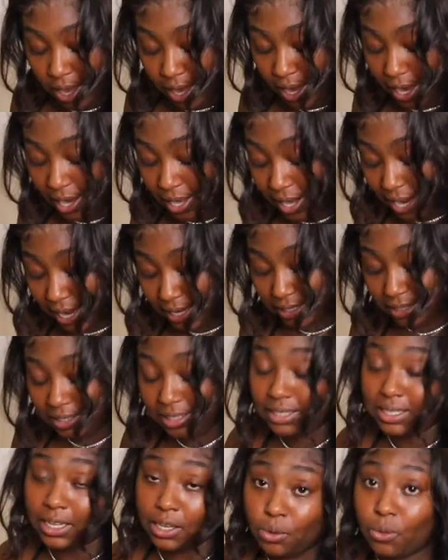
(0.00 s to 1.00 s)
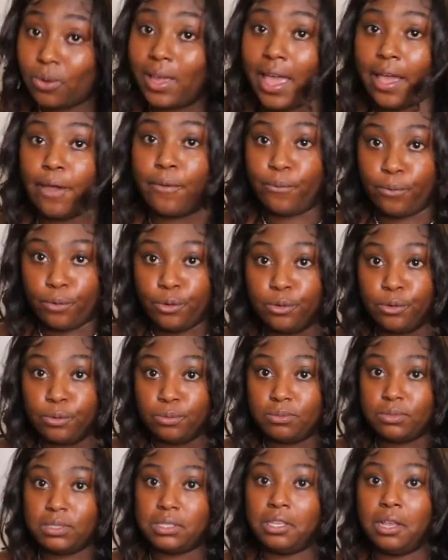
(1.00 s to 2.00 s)
and I still got
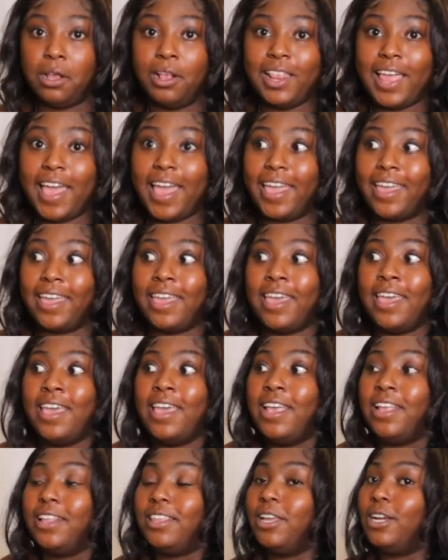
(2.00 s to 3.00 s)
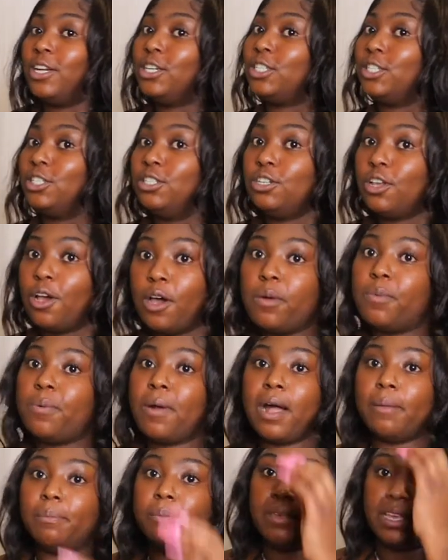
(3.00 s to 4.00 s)
room. So like there's no
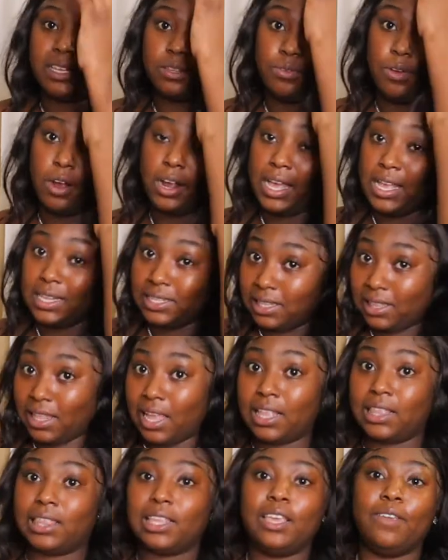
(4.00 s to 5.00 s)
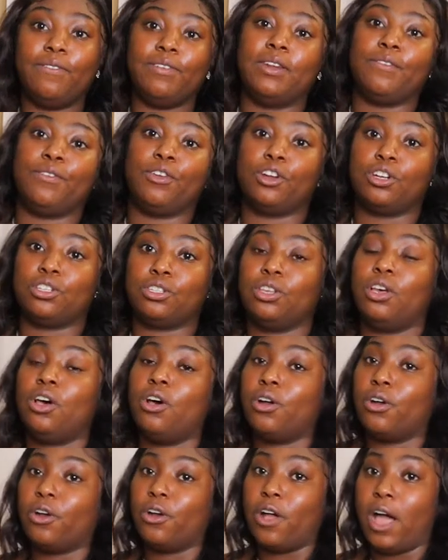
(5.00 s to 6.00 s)
problem as far as length, even if you're a
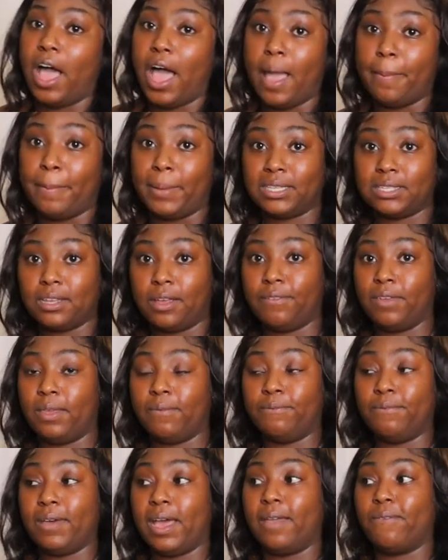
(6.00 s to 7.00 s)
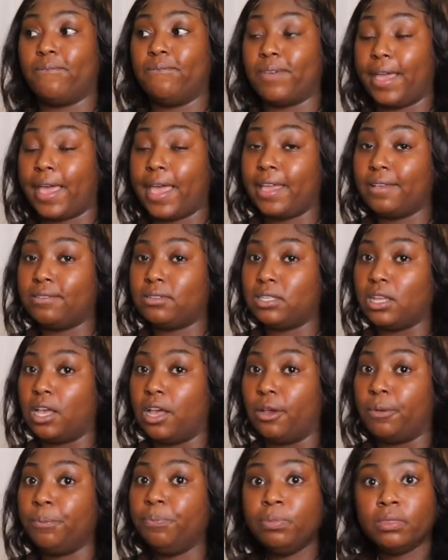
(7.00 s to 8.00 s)
tall girl. I myself am 5'5",
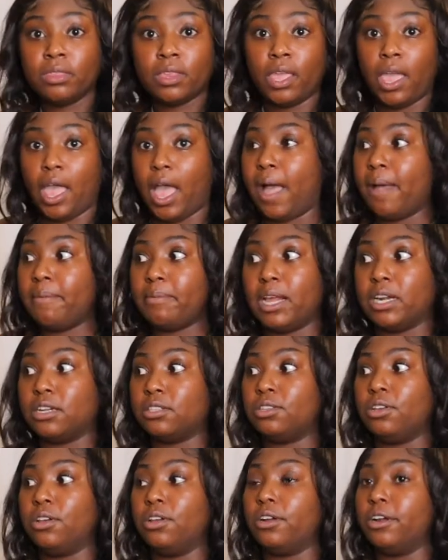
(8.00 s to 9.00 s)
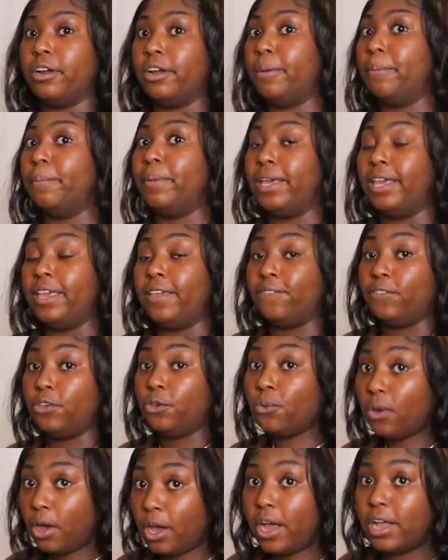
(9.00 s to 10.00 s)
so I'm not a tall girl, but if
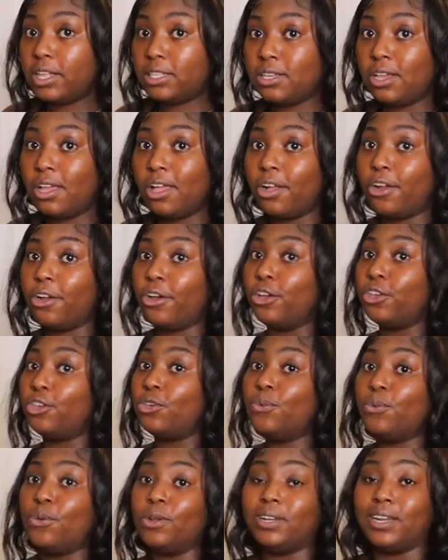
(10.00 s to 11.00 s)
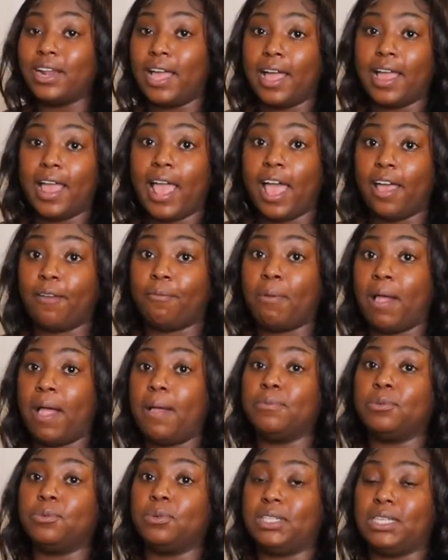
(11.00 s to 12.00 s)
you are a tall girl, you will not have
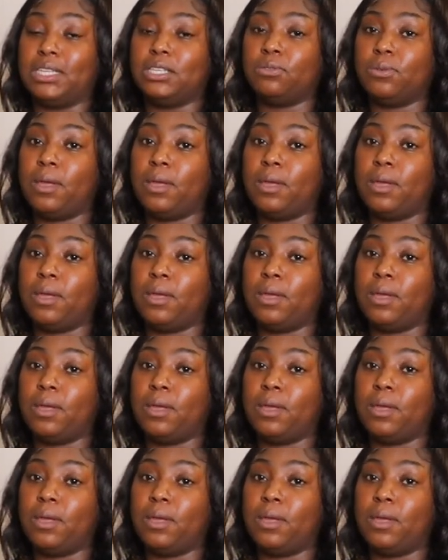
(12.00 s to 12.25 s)
problems with these